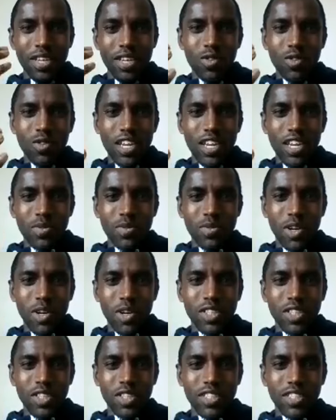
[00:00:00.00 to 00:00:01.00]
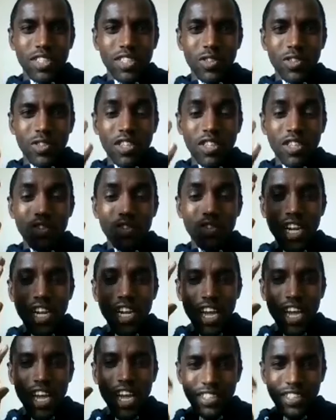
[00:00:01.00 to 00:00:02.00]
to Allah subhanahu wa ta'ala to give you the
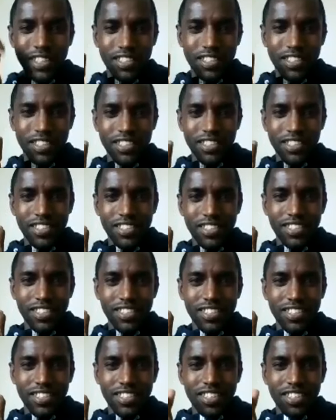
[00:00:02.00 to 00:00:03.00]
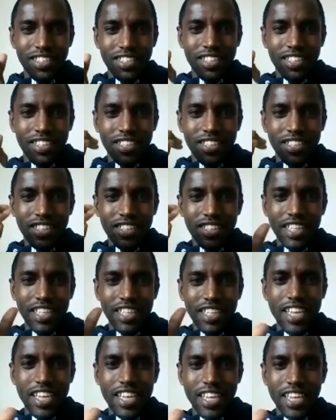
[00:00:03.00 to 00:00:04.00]
light, the
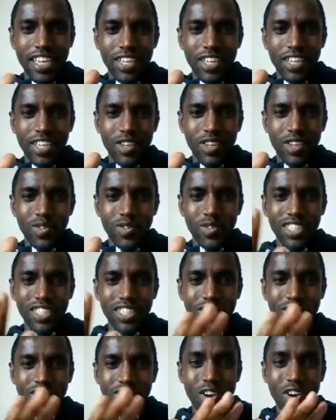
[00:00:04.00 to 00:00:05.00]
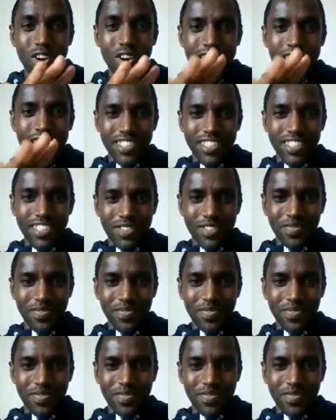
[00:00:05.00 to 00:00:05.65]
day when there is no light.